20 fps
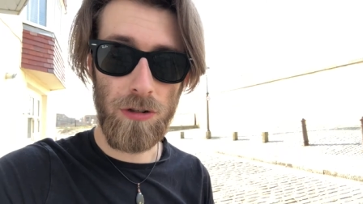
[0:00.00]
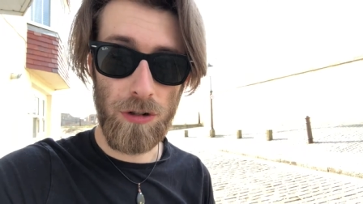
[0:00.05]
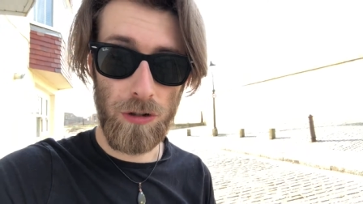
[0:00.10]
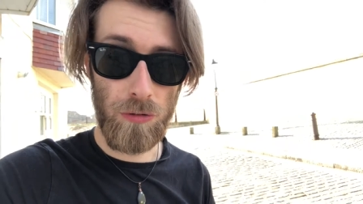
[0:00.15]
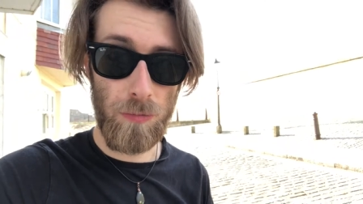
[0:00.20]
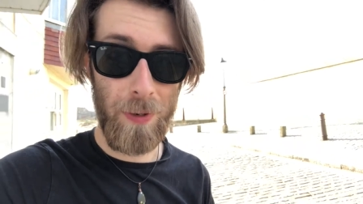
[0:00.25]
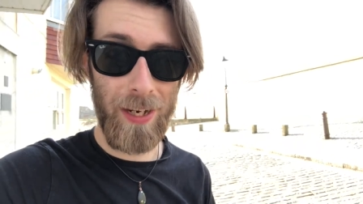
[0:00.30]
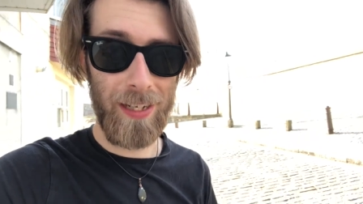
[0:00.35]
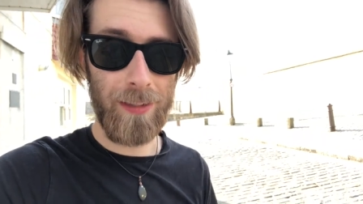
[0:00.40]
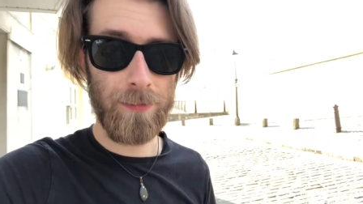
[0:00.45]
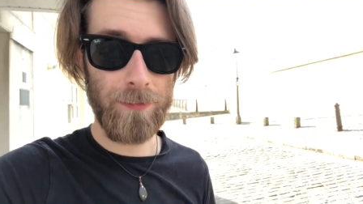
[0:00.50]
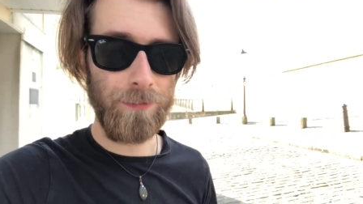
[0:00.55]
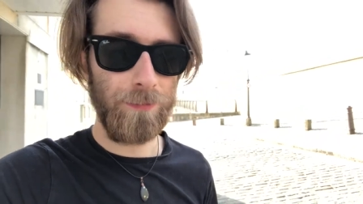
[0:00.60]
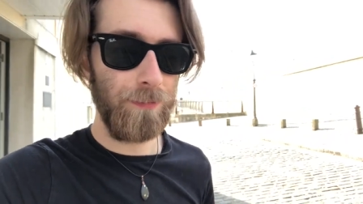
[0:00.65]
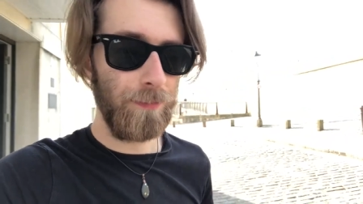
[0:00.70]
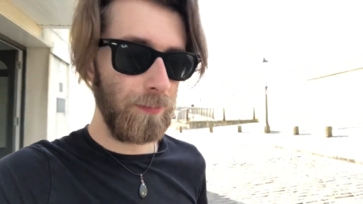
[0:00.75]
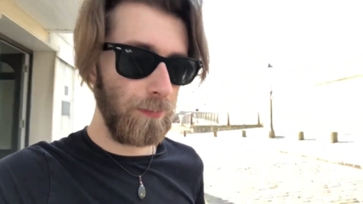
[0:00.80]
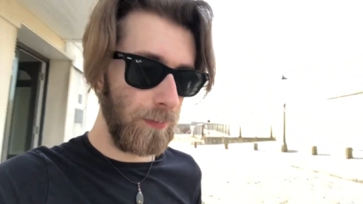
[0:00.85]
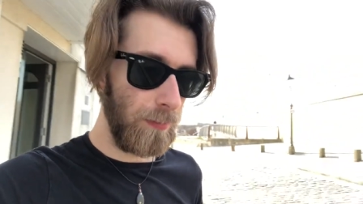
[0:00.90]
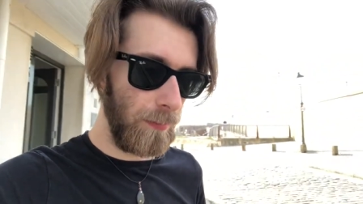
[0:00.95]
zooming.
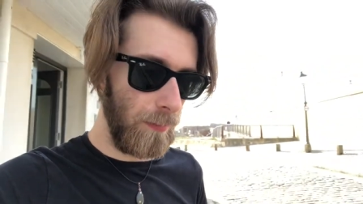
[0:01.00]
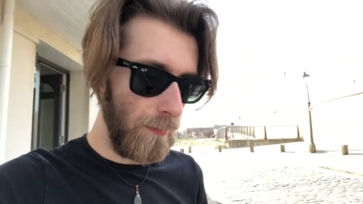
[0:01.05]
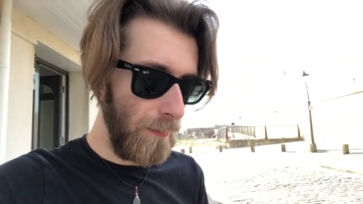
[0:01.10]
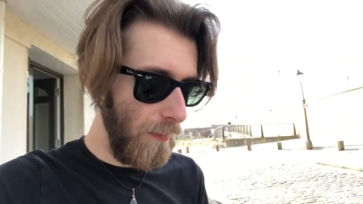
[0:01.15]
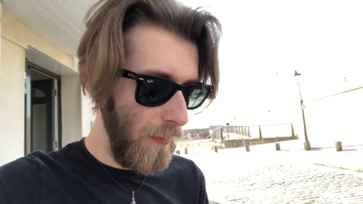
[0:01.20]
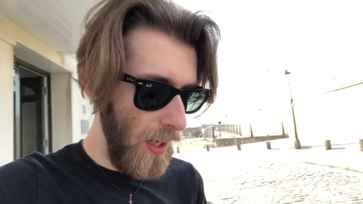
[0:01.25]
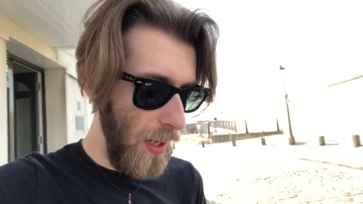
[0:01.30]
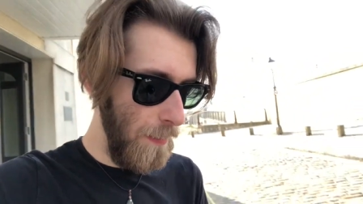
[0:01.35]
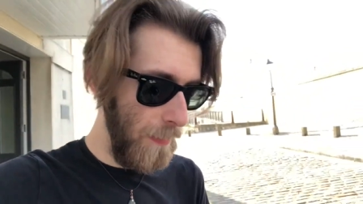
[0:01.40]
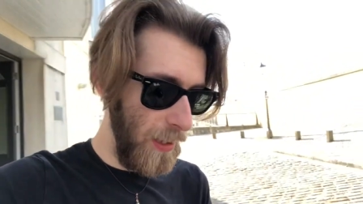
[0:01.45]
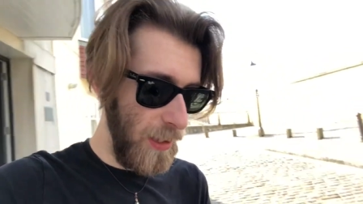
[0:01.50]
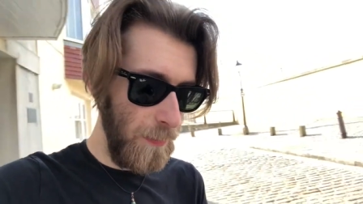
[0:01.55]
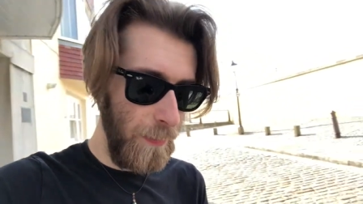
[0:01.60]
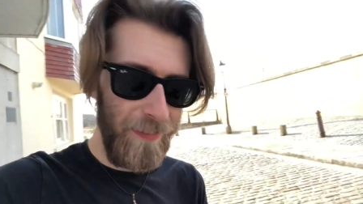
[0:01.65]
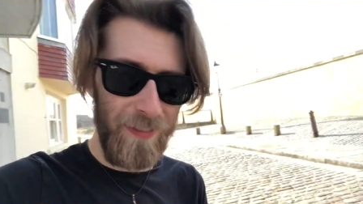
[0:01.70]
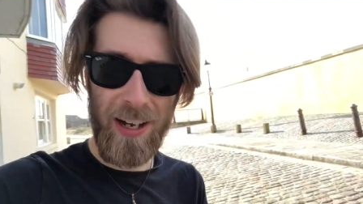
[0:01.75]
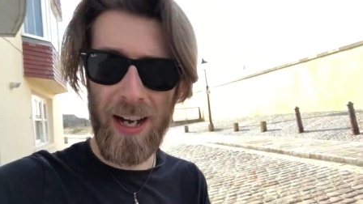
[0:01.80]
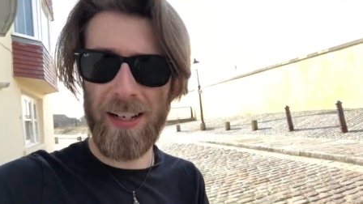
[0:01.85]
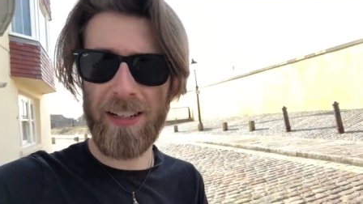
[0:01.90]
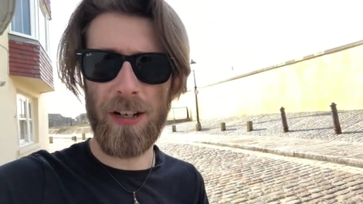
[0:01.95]
But to be
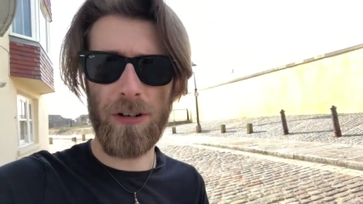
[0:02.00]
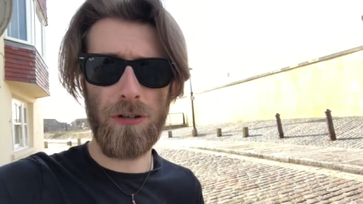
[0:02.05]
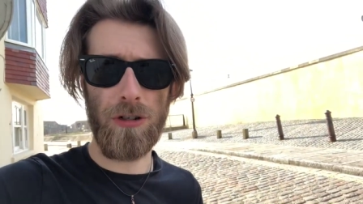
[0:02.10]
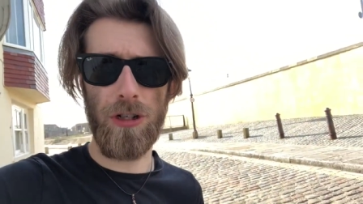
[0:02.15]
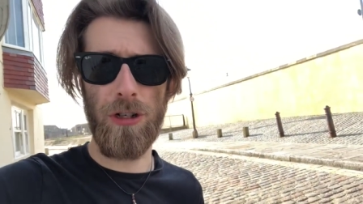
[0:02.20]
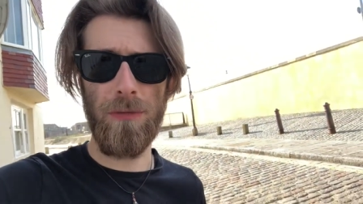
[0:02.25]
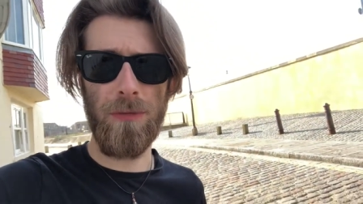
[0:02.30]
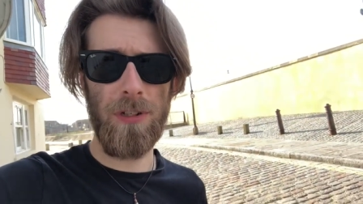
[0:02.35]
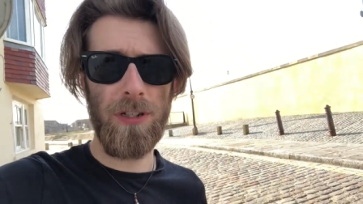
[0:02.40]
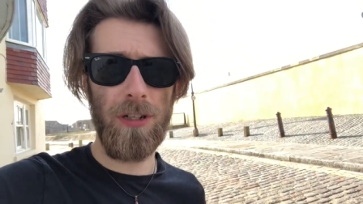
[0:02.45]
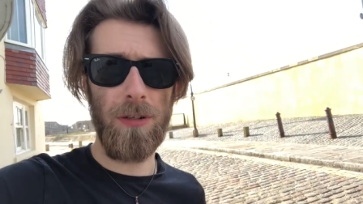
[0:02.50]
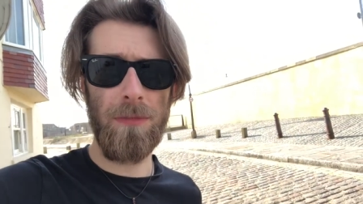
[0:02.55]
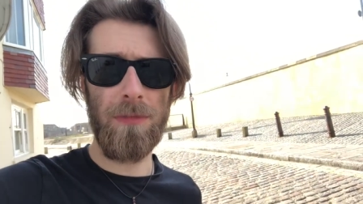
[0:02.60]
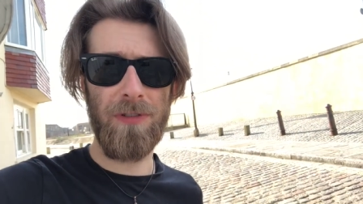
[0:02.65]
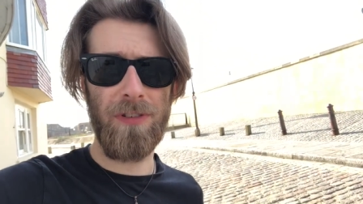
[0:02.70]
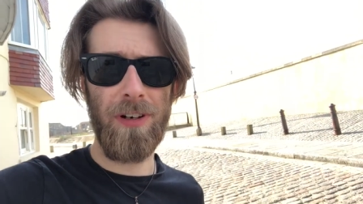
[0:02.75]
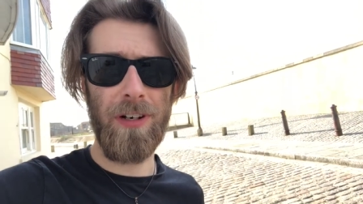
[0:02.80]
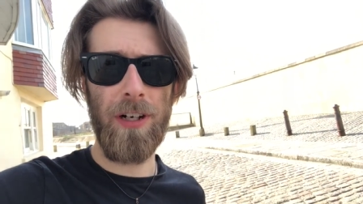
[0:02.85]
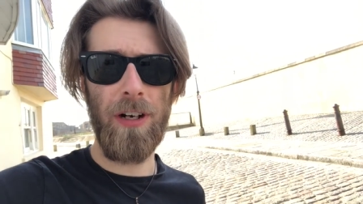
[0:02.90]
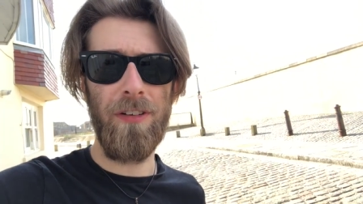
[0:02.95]
fair, I don't shoot with zooms
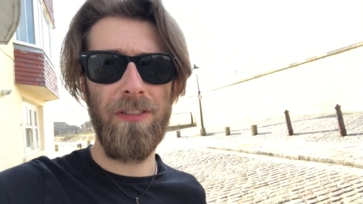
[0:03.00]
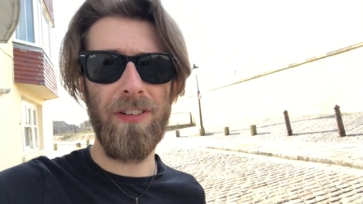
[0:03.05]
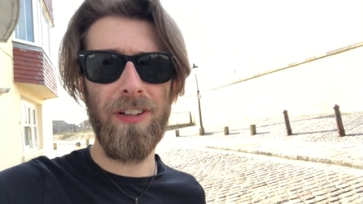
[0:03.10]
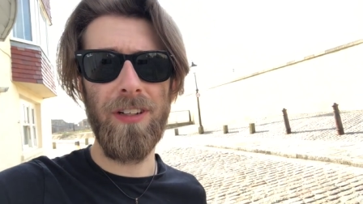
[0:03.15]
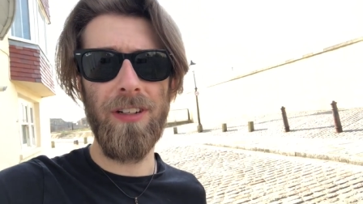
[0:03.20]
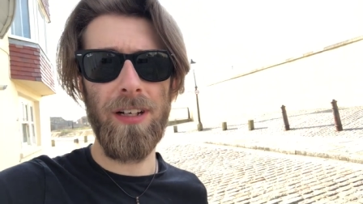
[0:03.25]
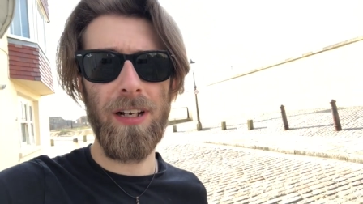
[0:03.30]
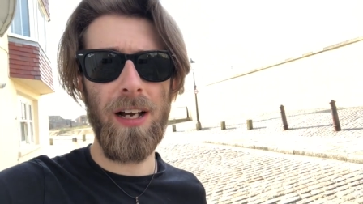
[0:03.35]
very often.